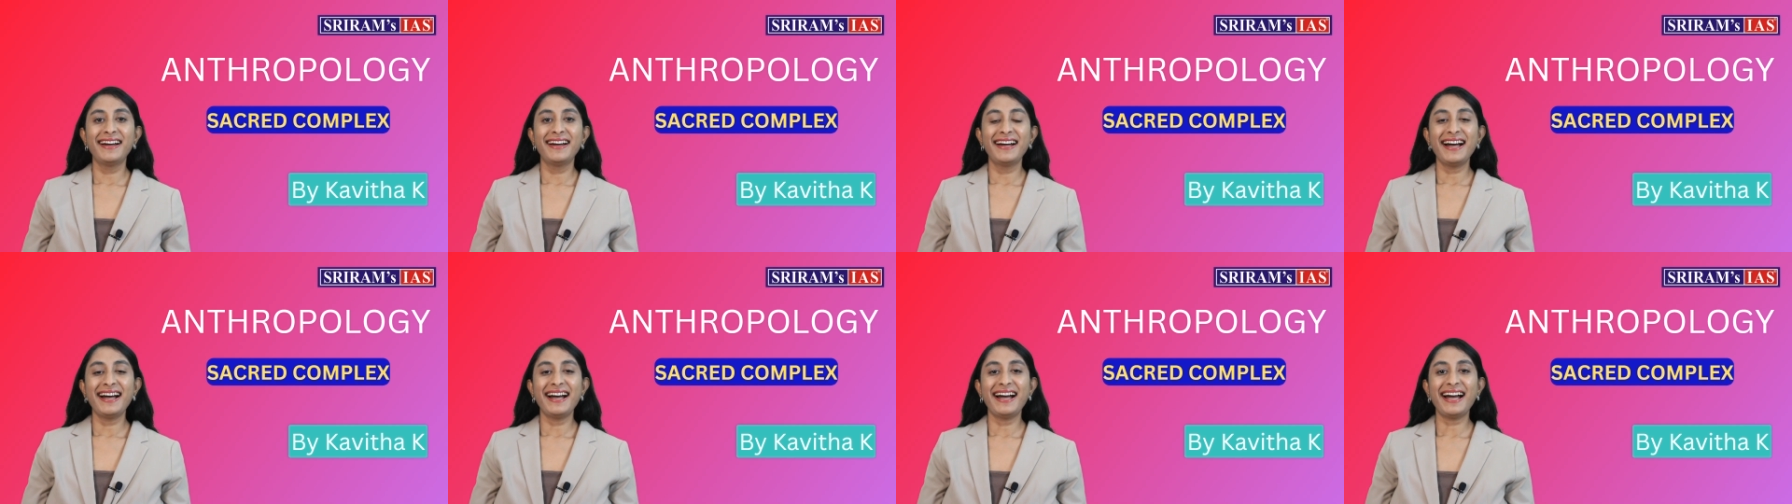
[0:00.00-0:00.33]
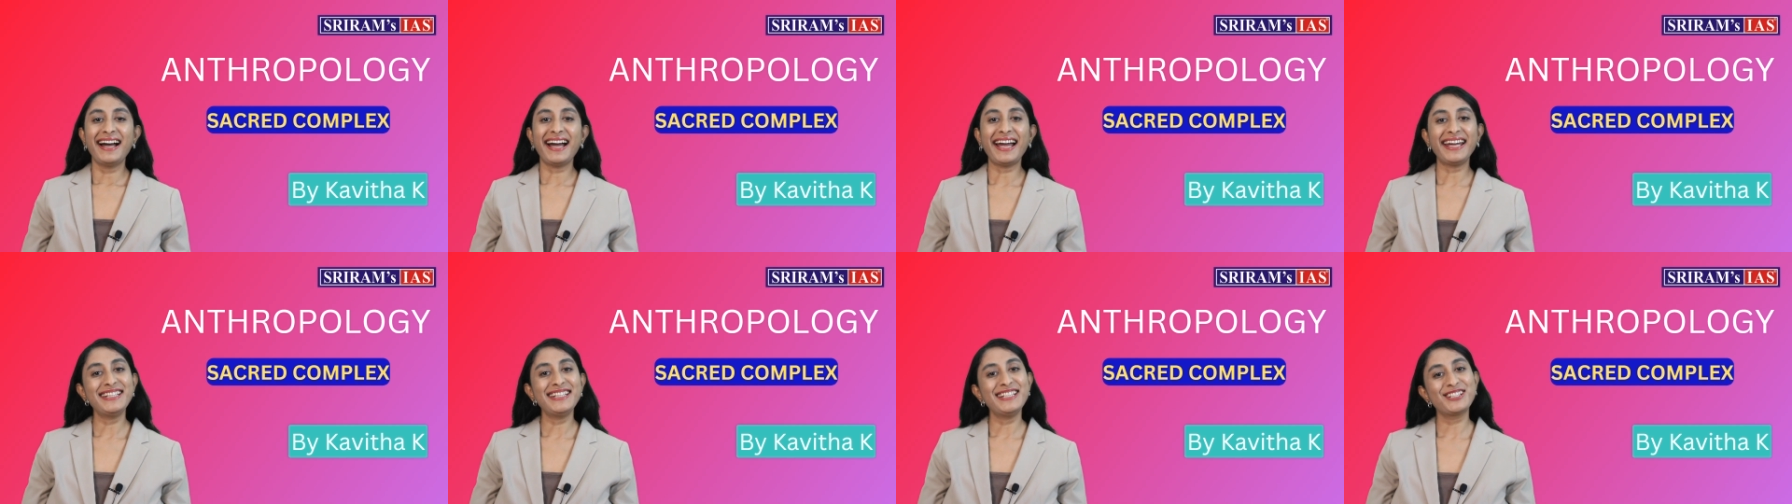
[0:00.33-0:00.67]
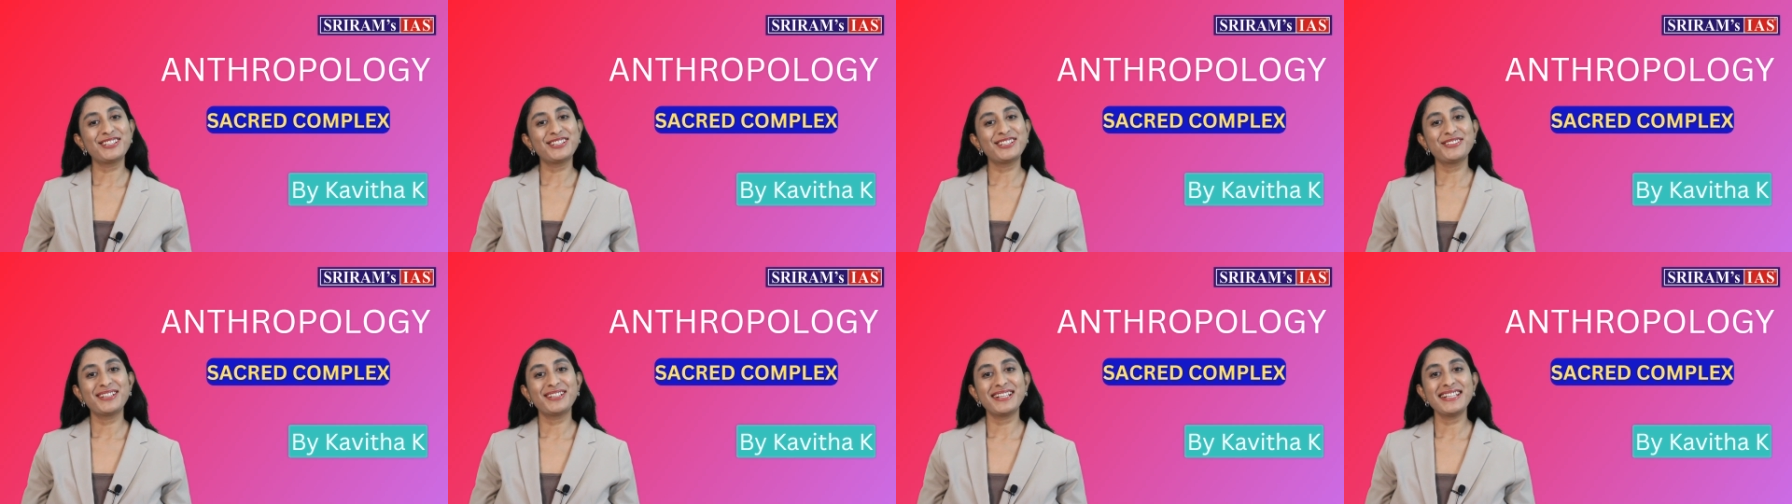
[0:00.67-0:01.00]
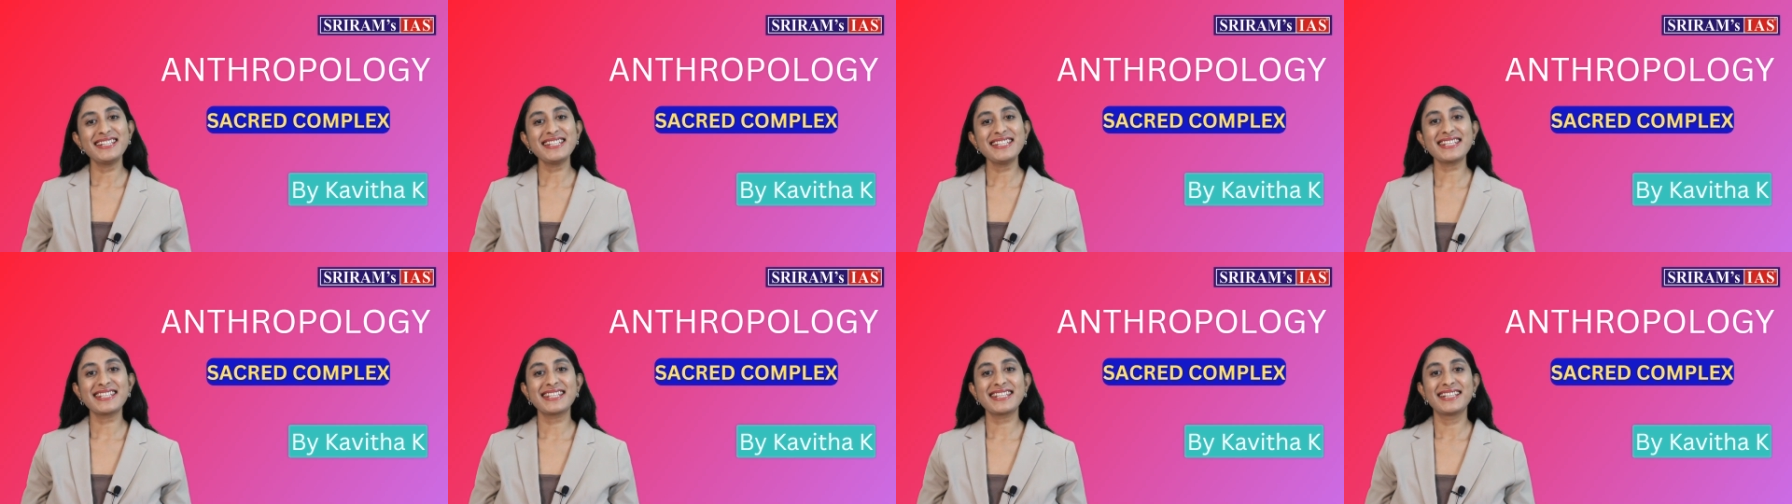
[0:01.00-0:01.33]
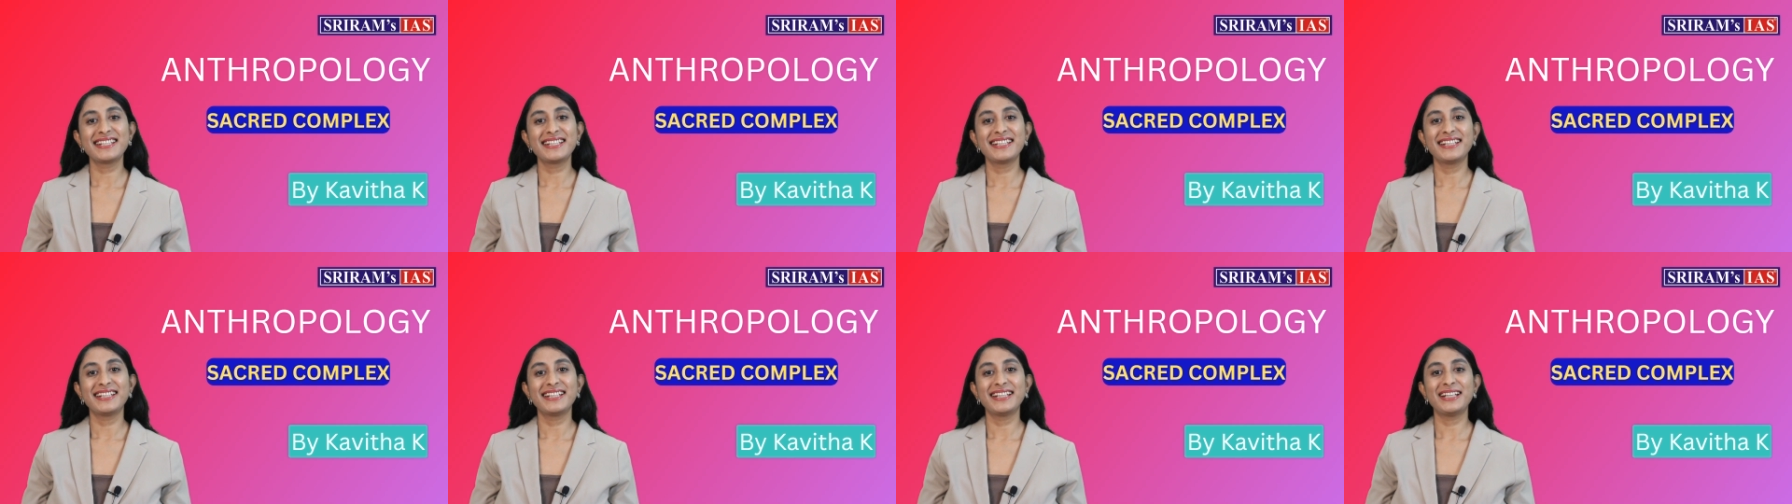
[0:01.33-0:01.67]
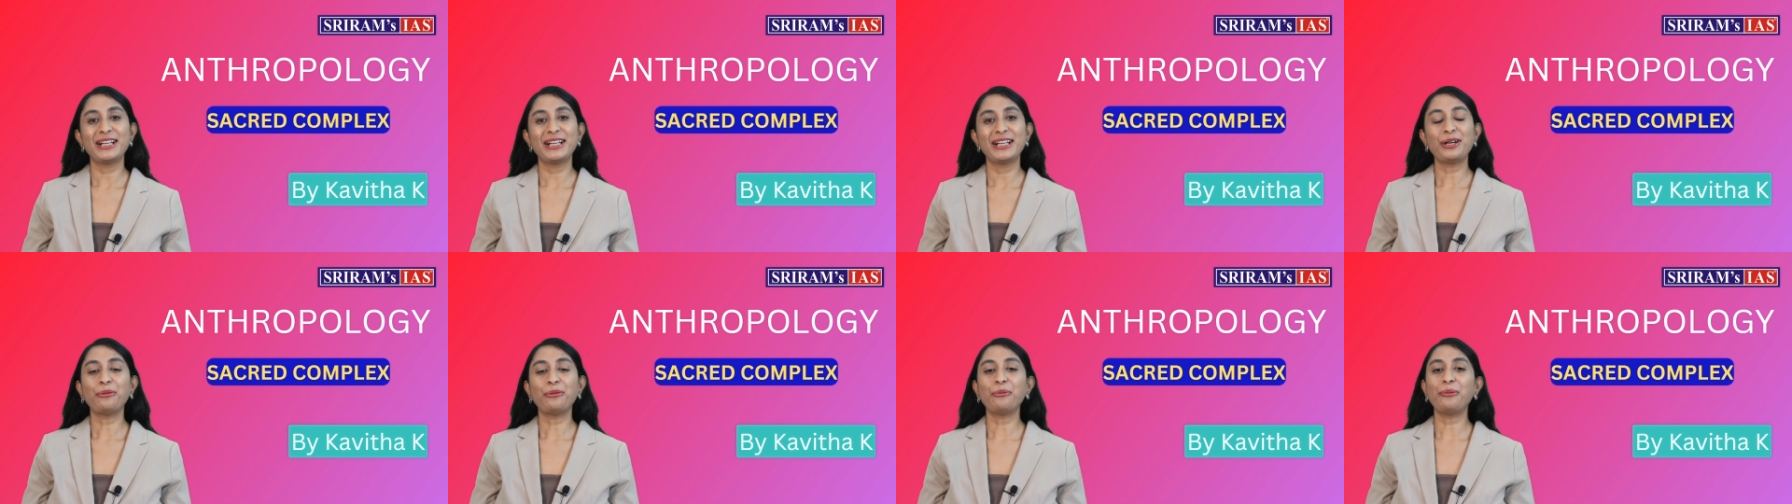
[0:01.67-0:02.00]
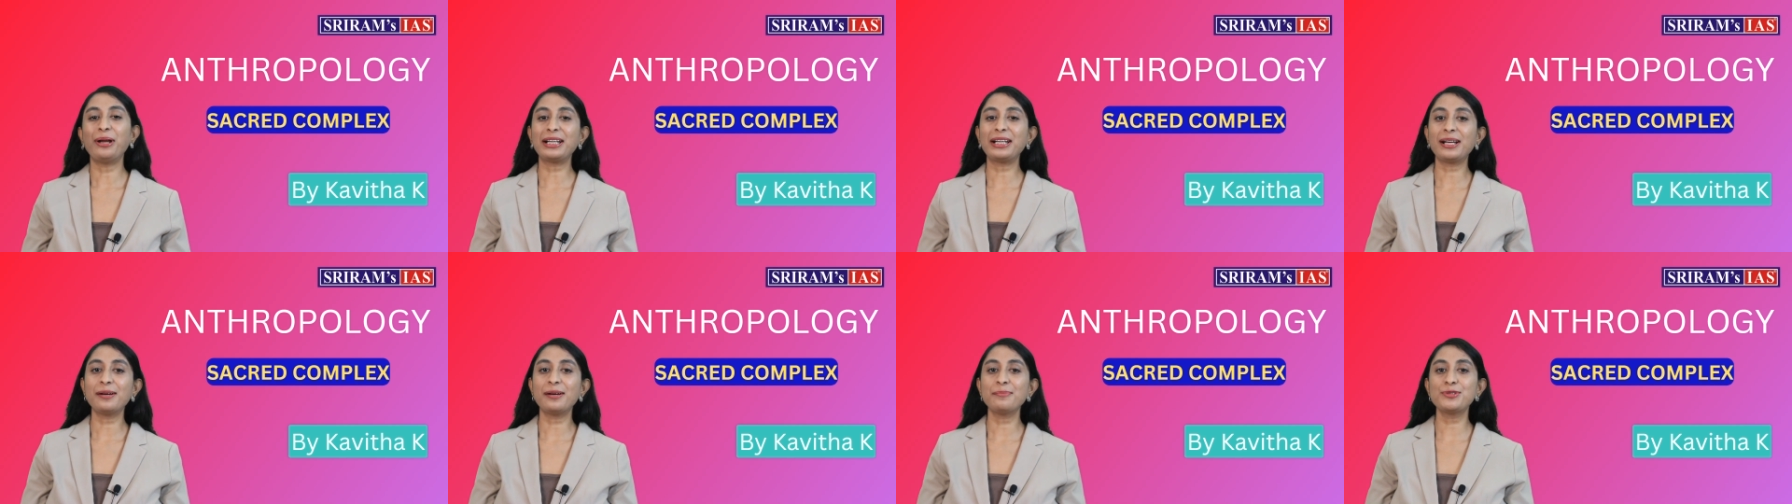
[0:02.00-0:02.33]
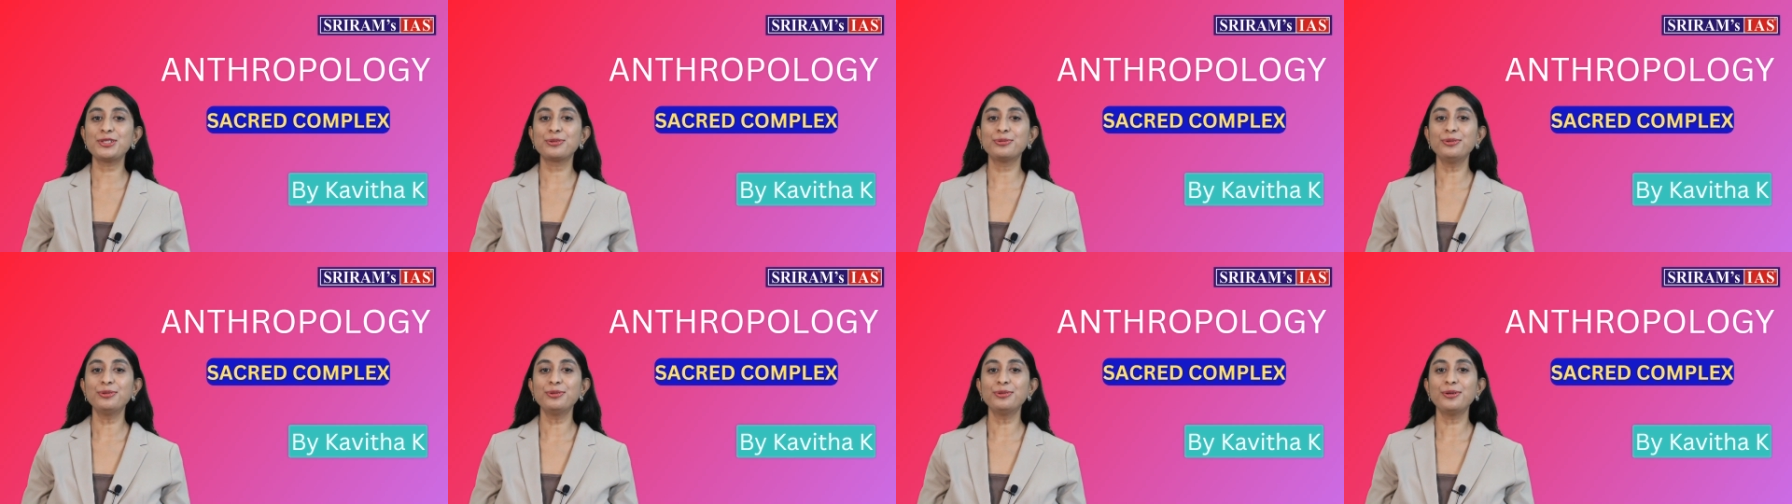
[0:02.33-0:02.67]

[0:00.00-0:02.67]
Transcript: Hi dear students, welcome to